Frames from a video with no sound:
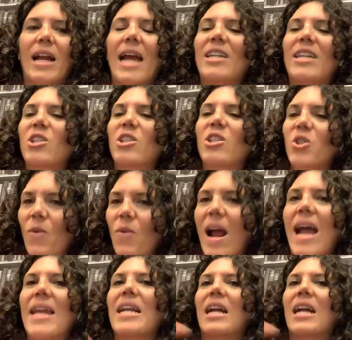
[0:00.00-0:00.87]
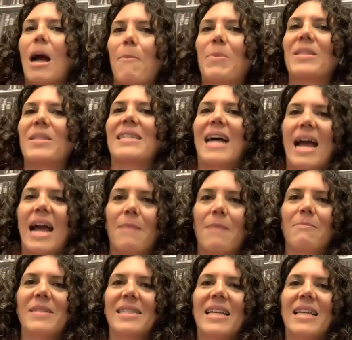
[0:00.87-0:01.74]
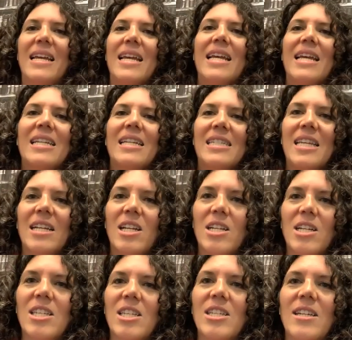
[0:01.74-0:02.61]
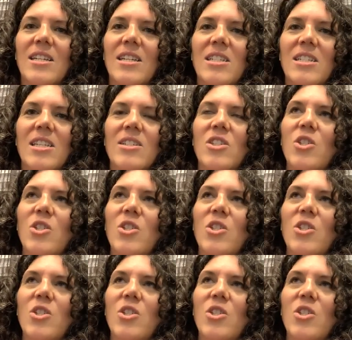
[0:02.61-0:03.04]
I tried a couple times to